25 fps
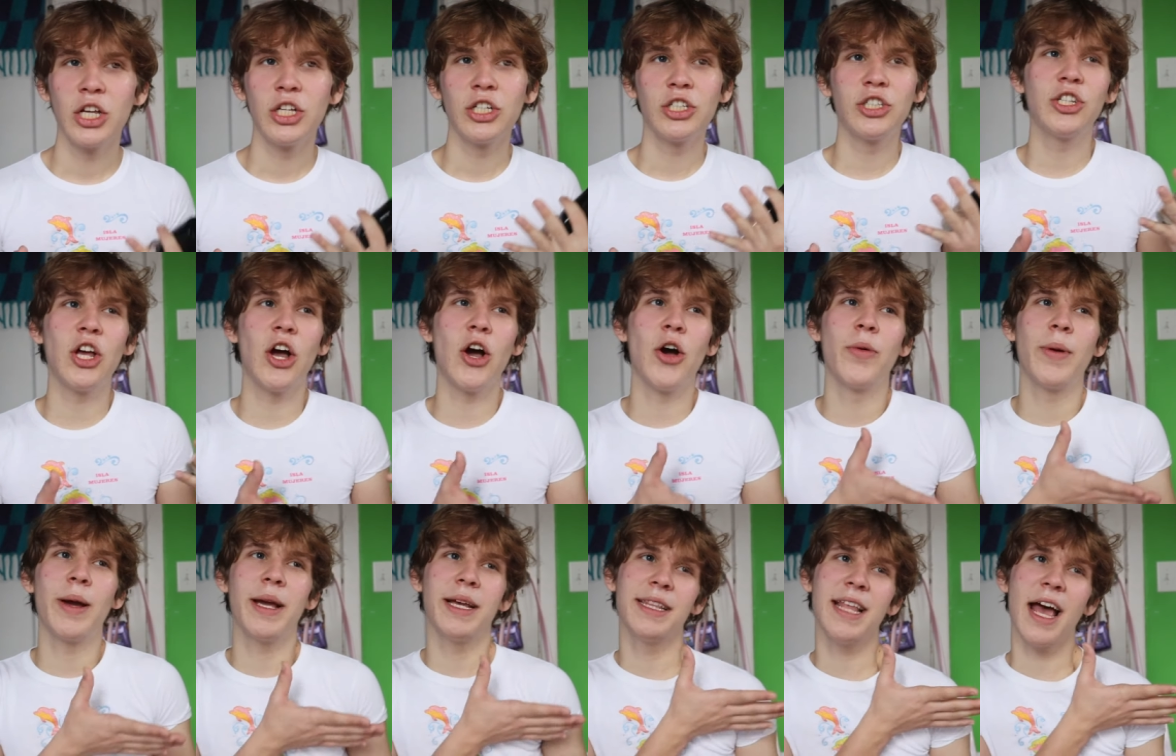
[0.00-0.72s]

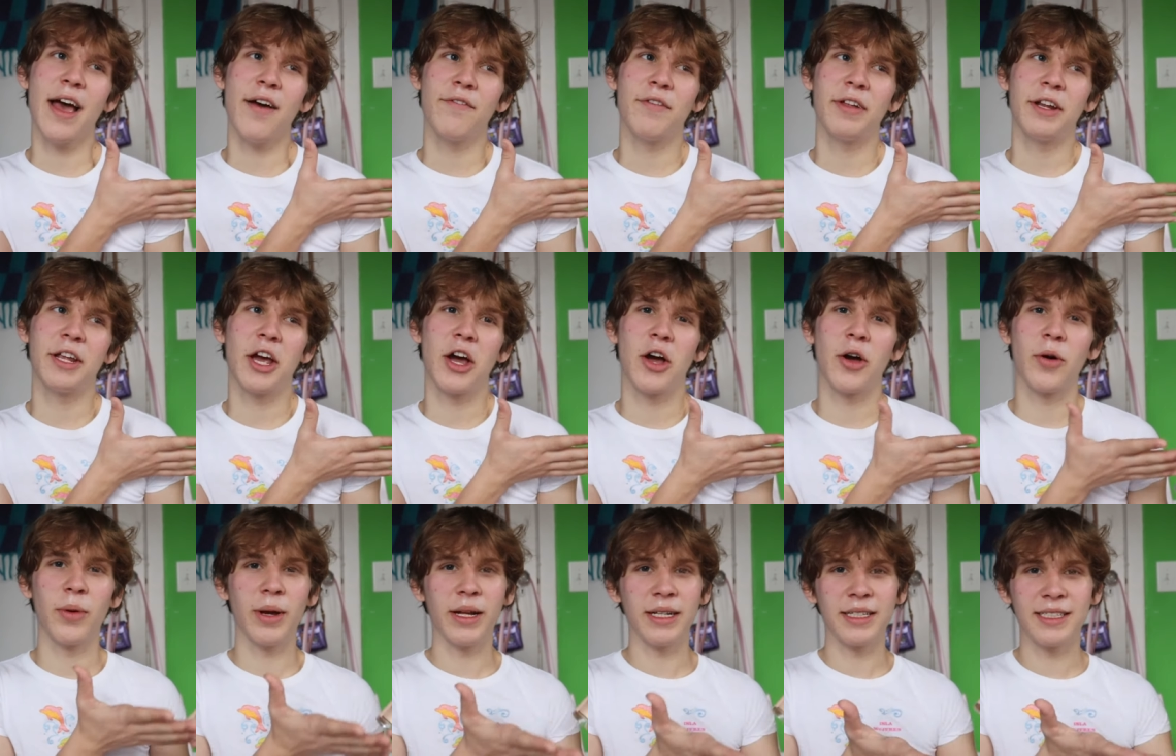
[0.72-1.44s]
So in that
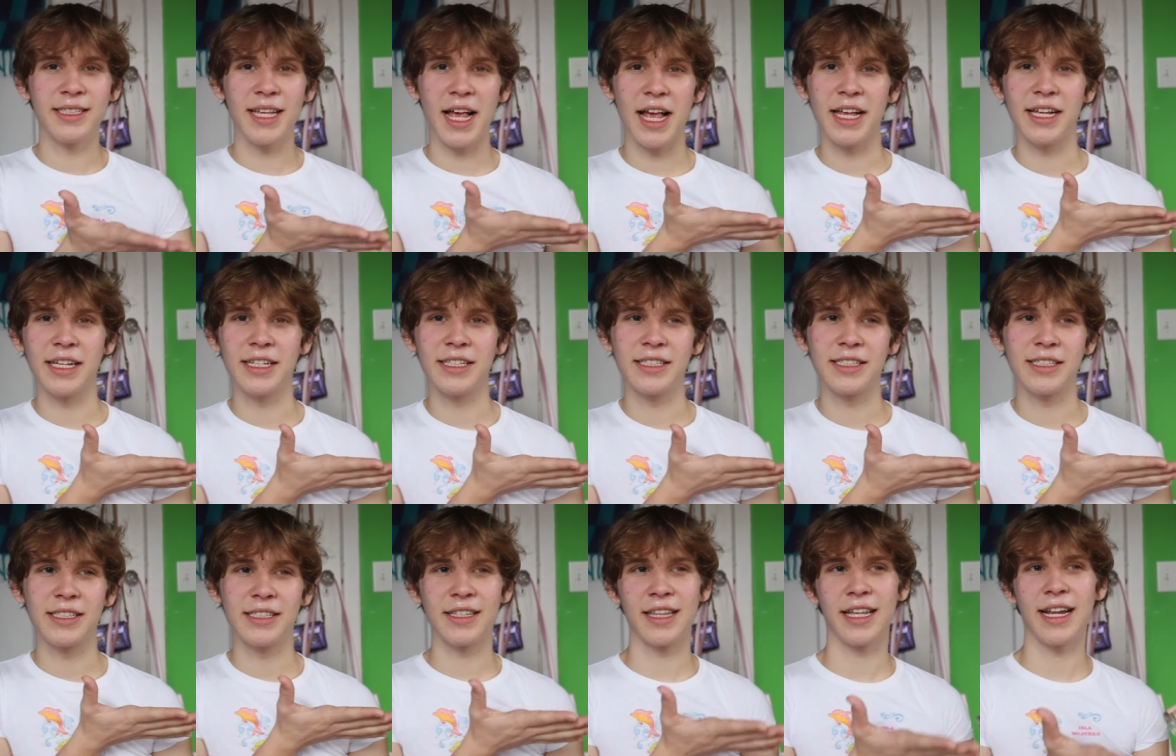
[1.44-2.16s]
video, it
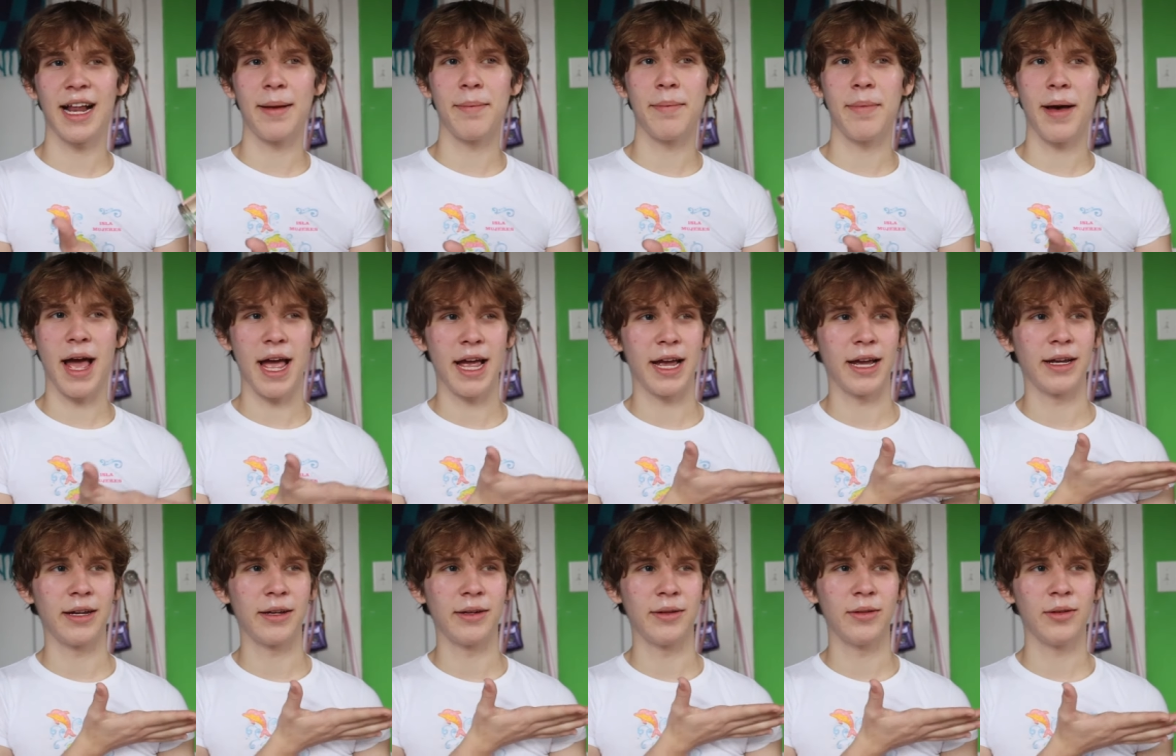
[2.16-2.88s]
says that I'm
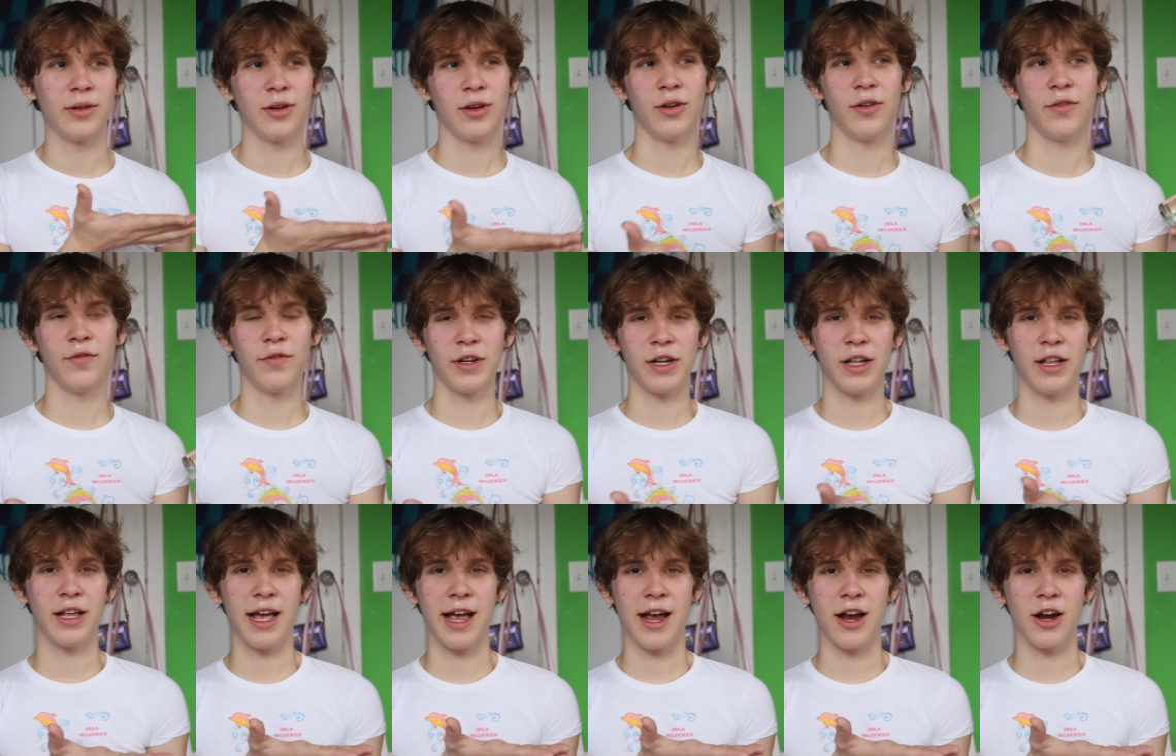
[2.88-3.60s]
buying
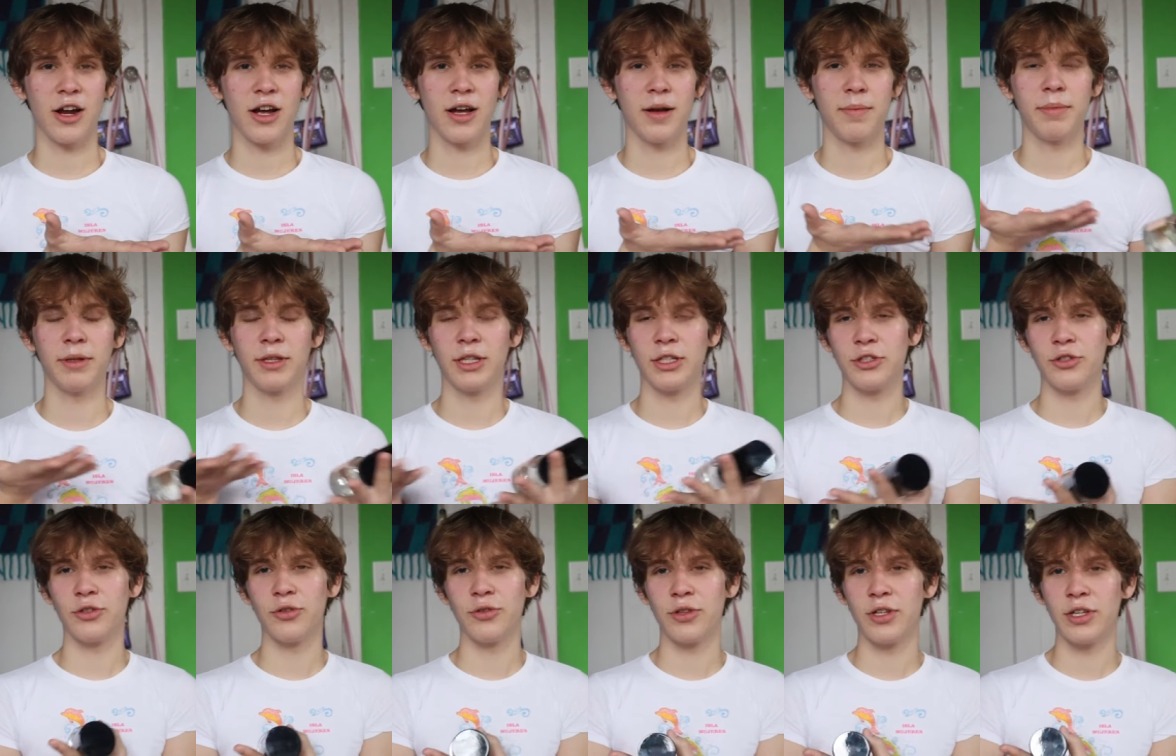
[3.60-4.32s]
Vanilla Era. But
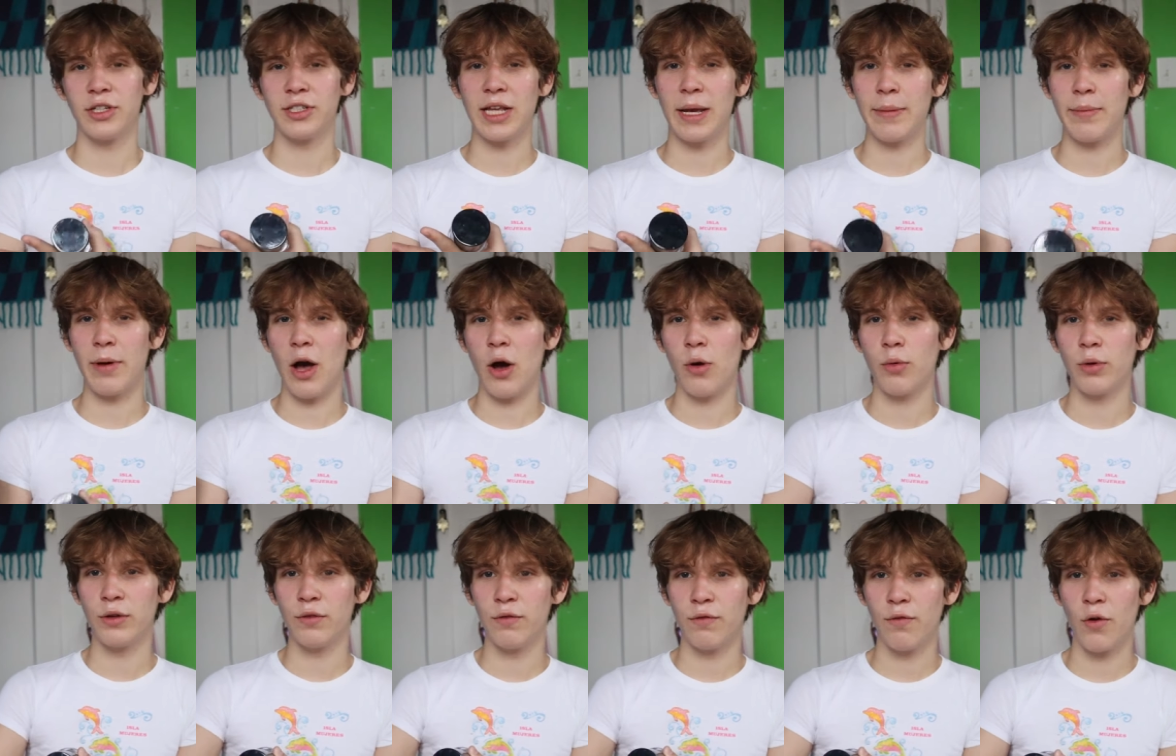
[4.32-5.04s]
the truth is, I
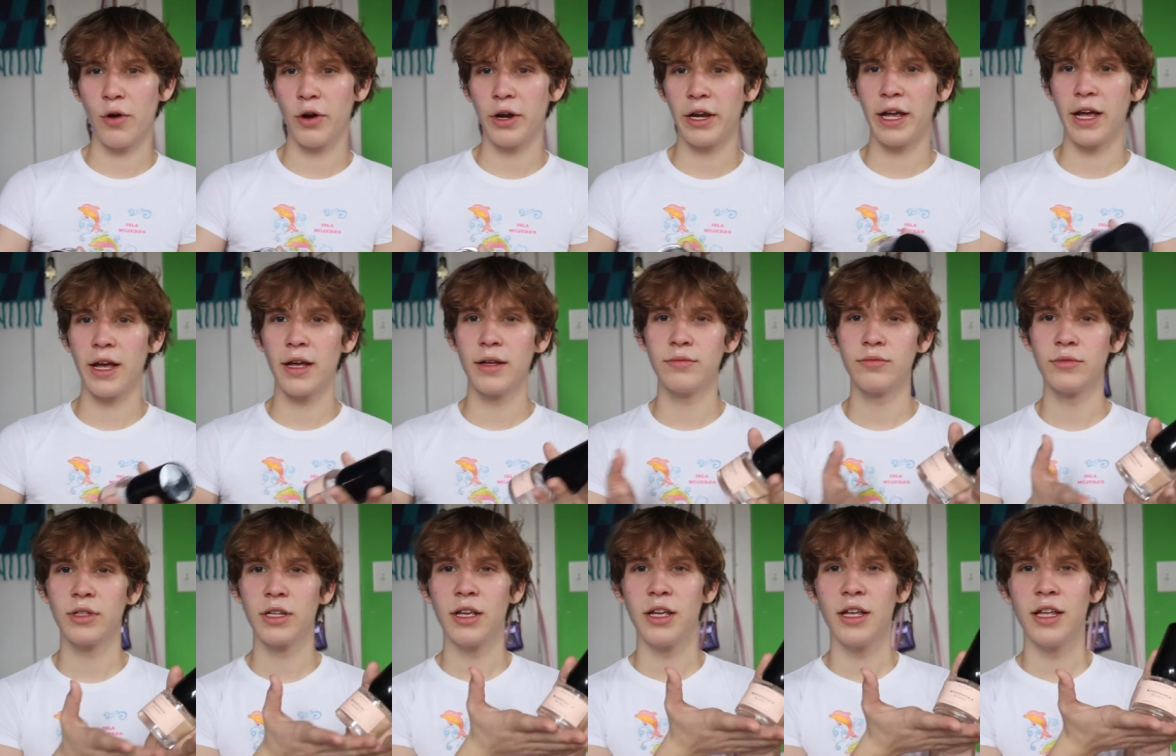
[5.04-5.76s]
bought
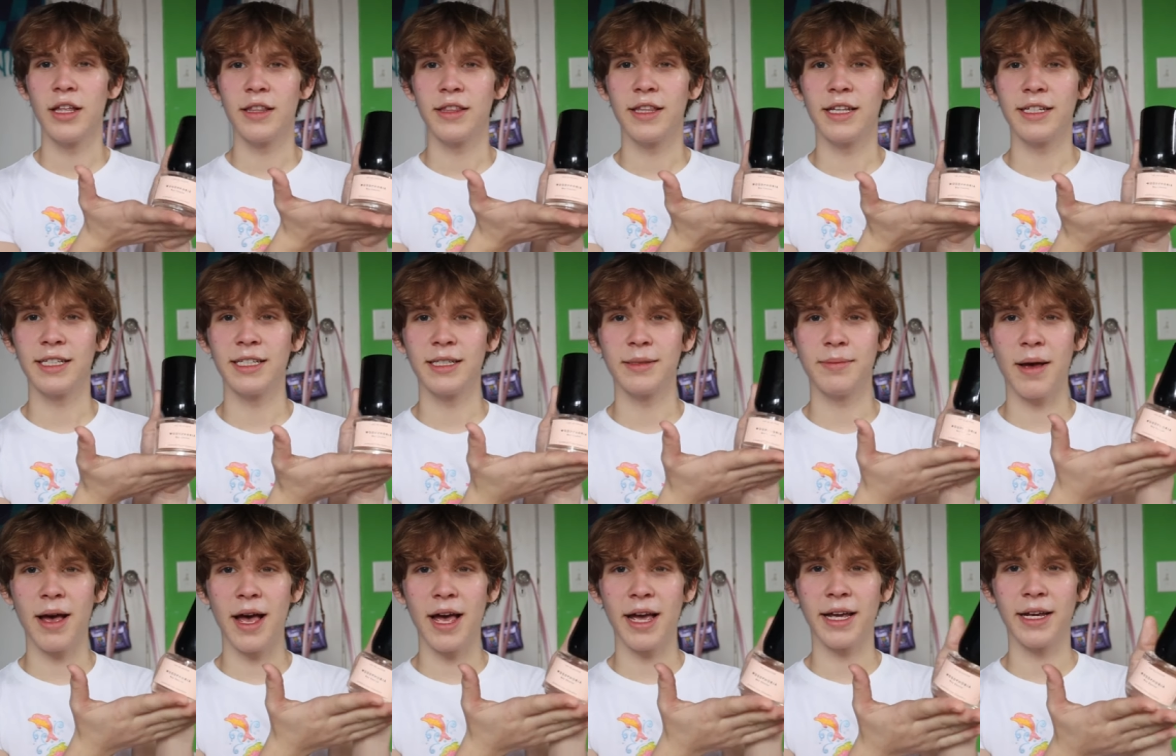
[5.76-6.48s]
Woodforia this
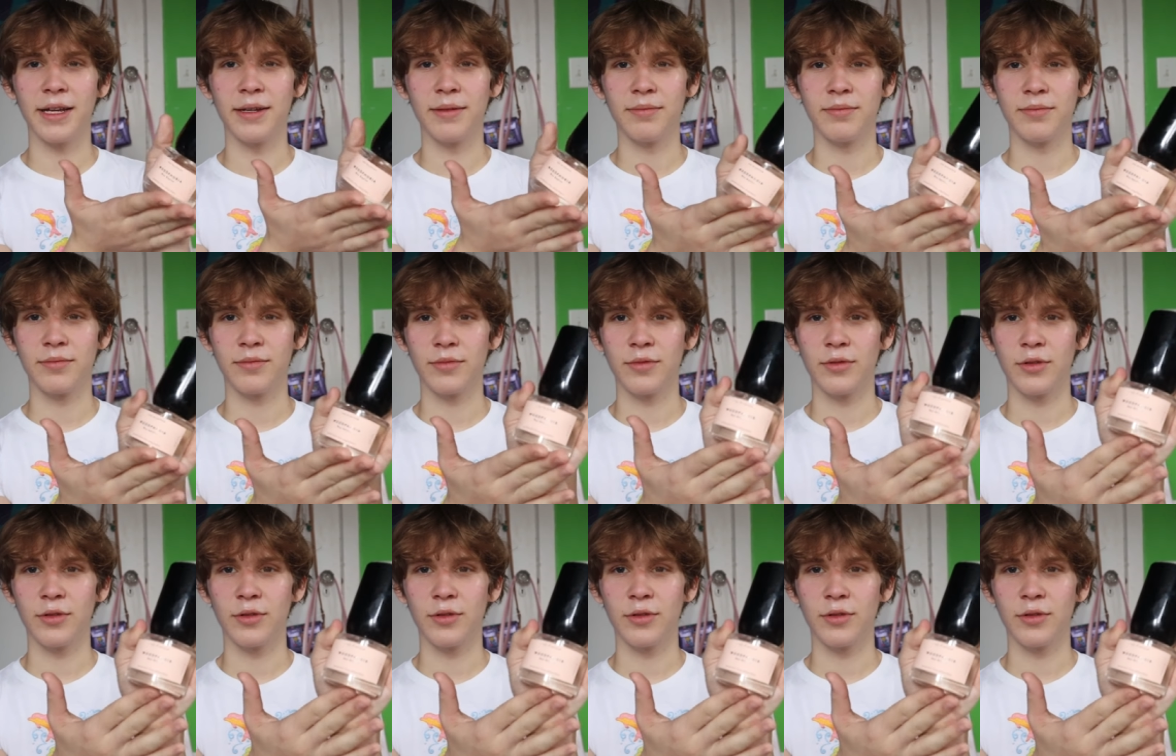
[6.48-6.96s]
is my